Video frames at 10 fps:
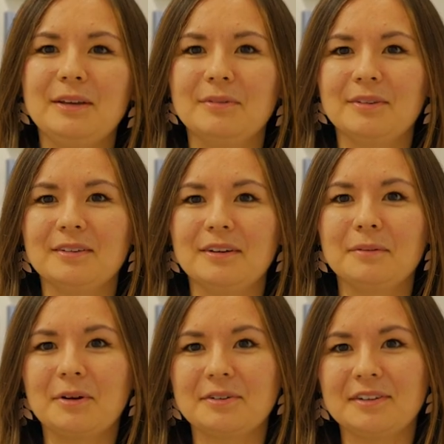able to
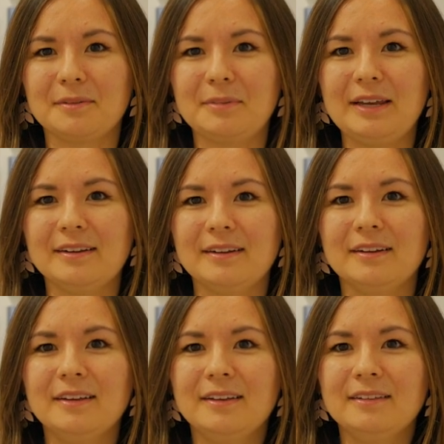participate in
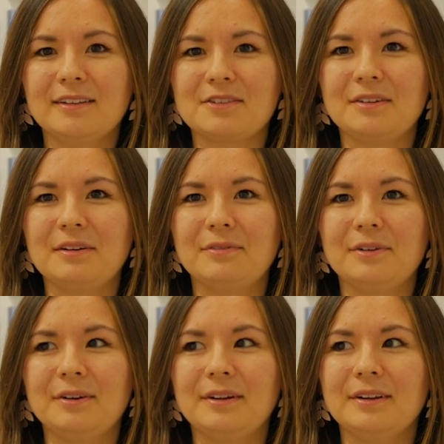such an
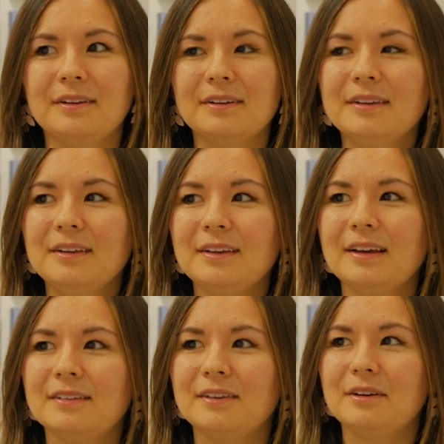effort and
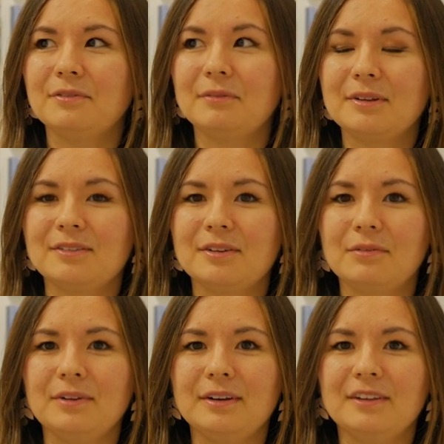yeah, see everyone's
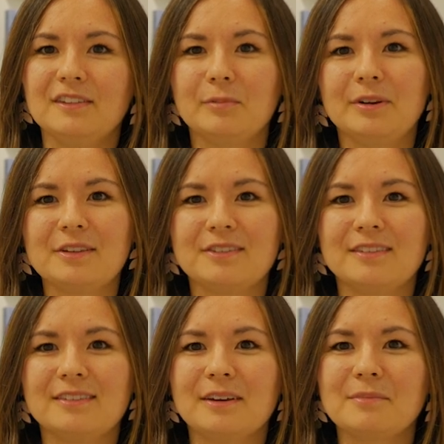different
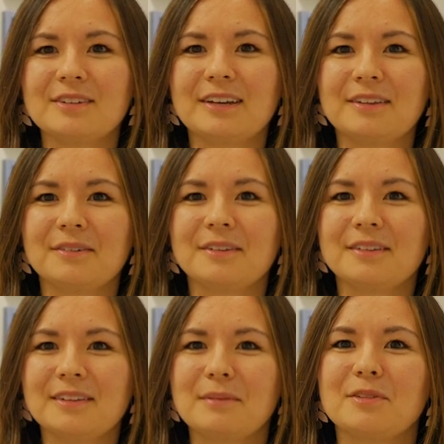inspirations come together in the same